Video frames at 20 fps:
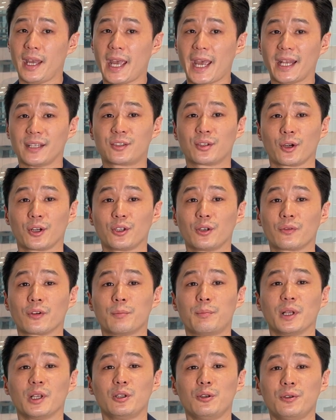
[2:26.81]
and turnover
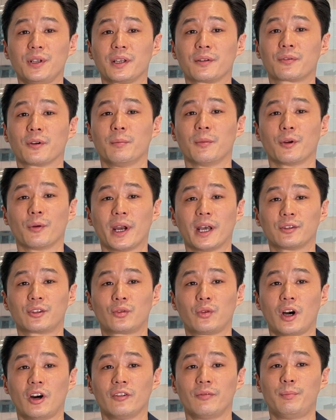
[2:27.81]
ballooning from around
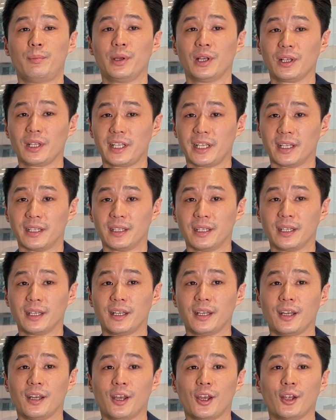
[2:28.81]
$12 billion
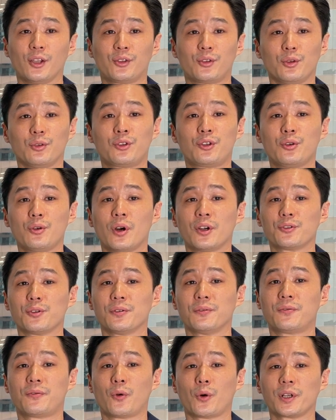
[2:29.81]
to
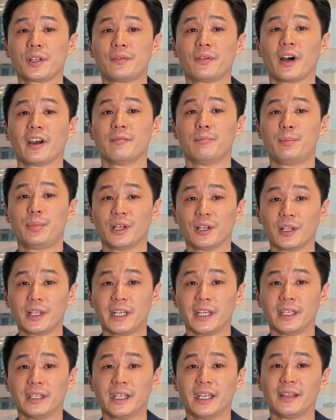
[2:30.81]
$245
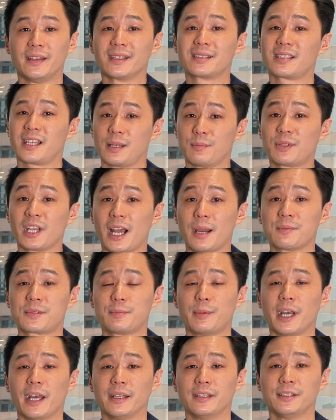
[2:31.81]
billion in the same time
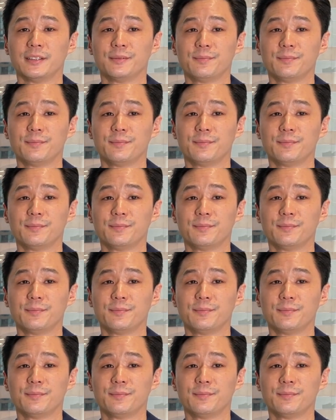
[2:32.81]
span.